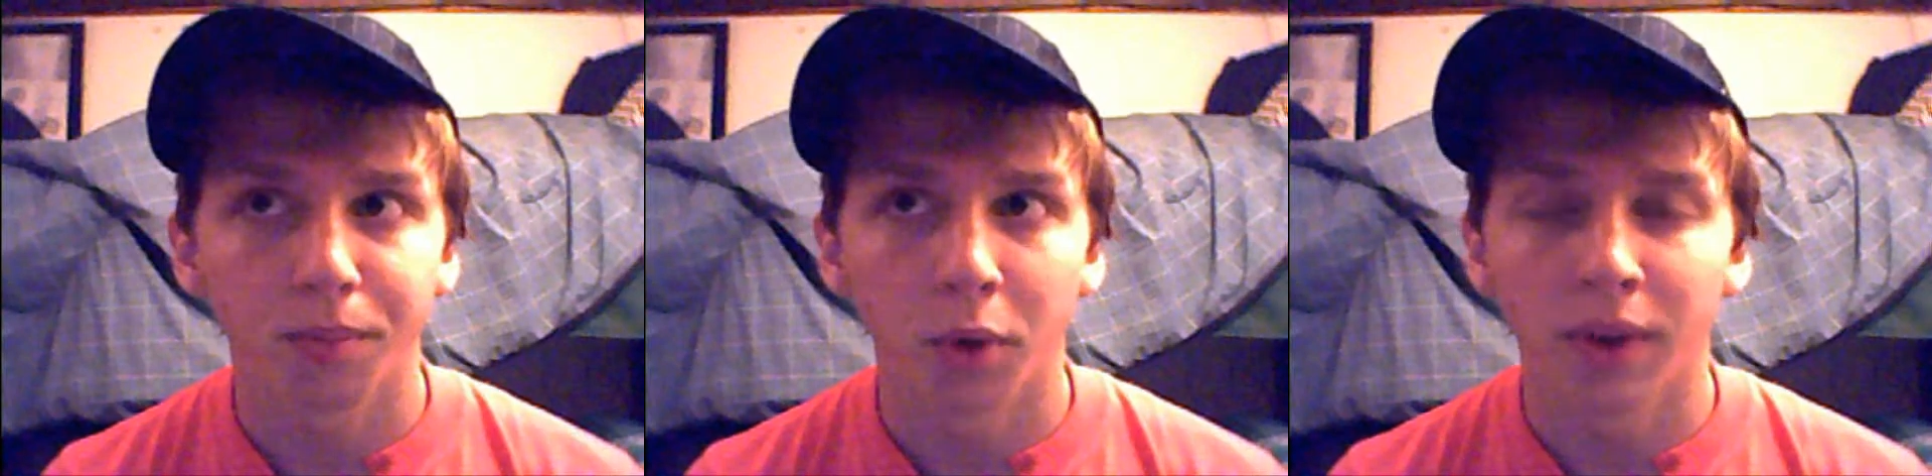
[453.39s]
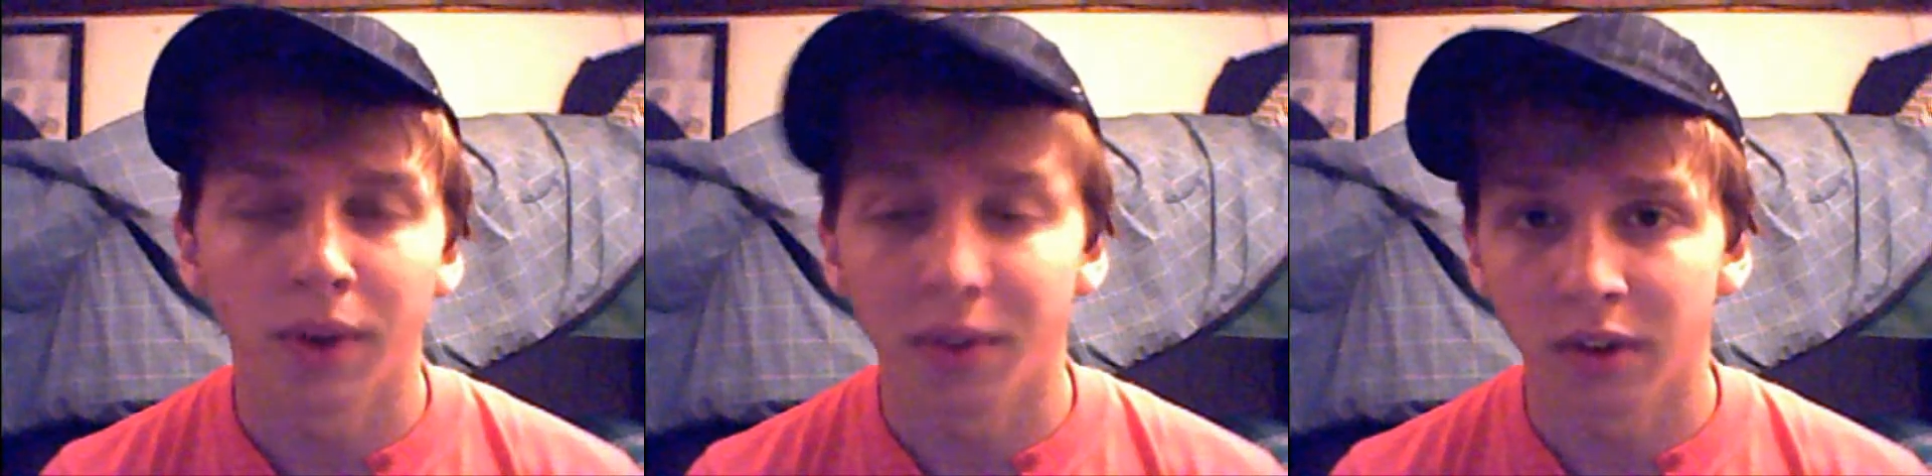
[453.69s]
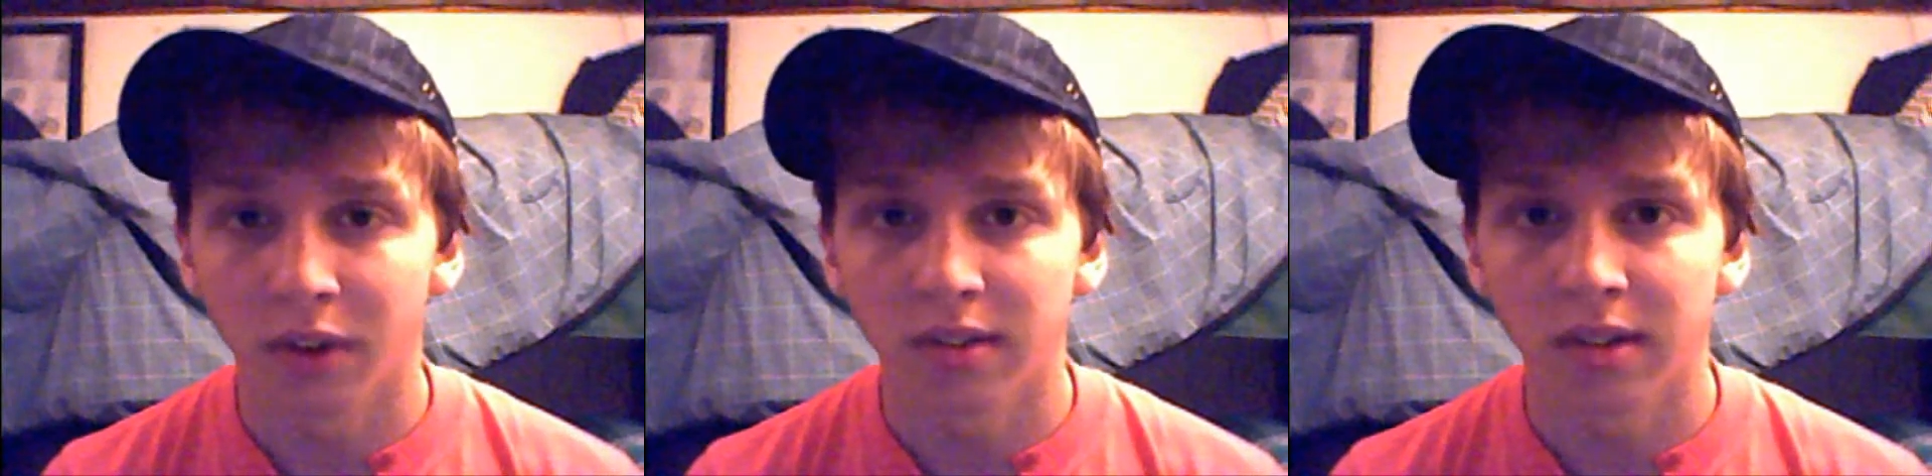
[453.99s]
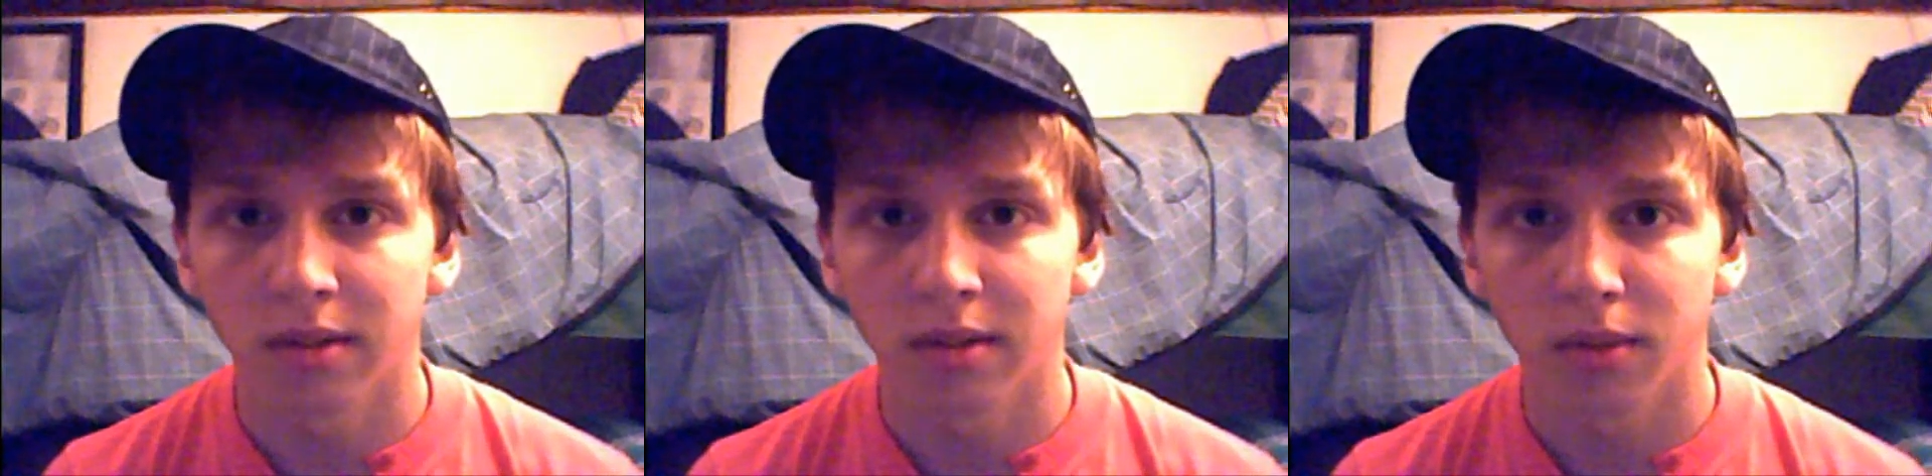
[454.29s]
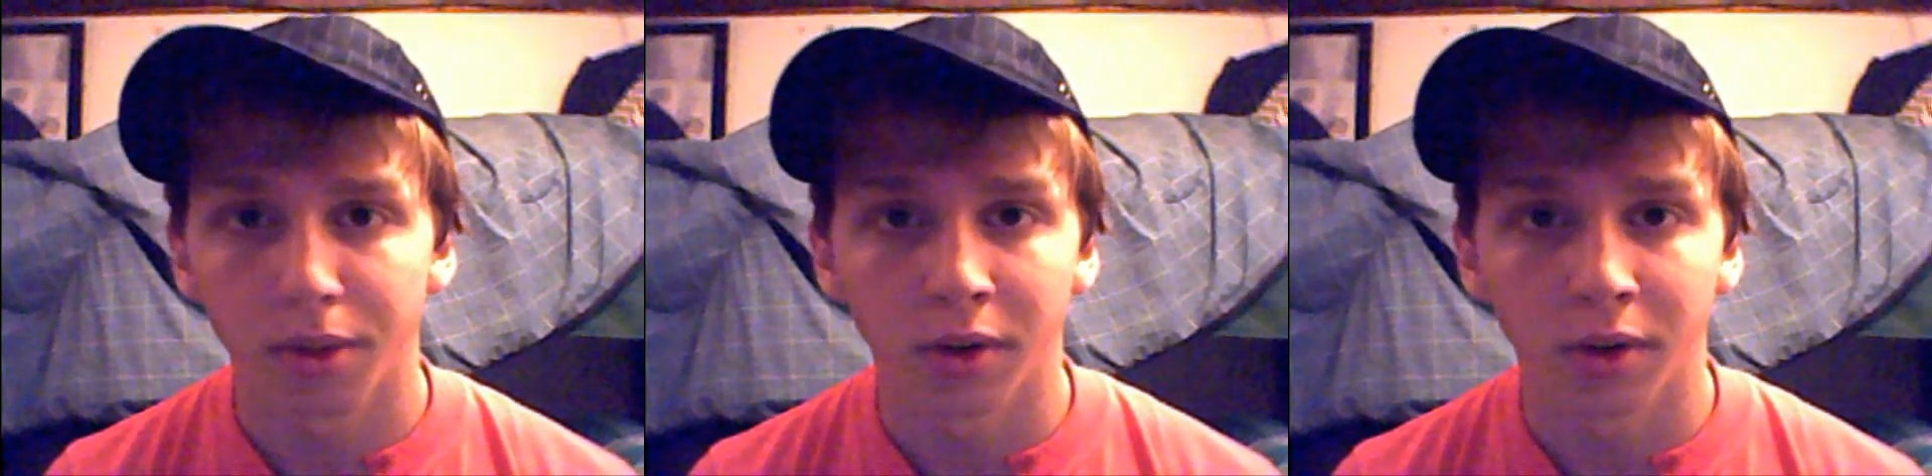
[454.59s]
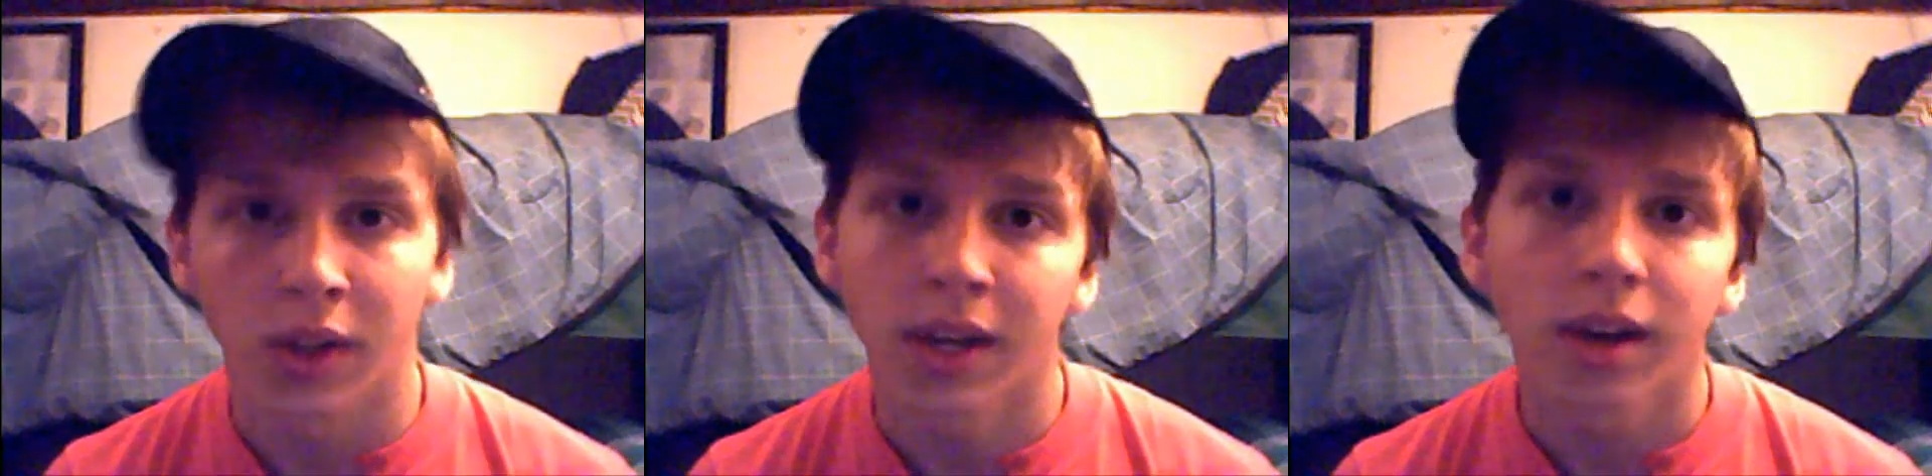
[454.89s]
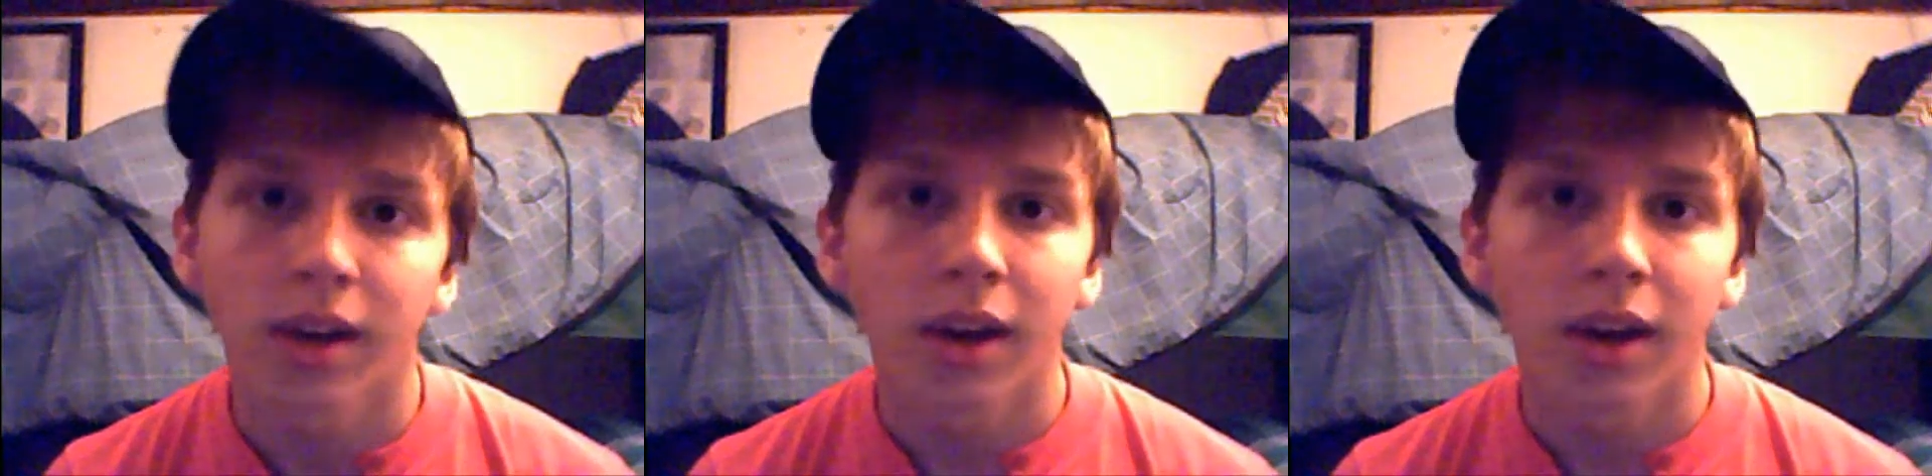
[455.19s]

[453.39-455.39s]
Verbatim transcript: or read the verses thoroughly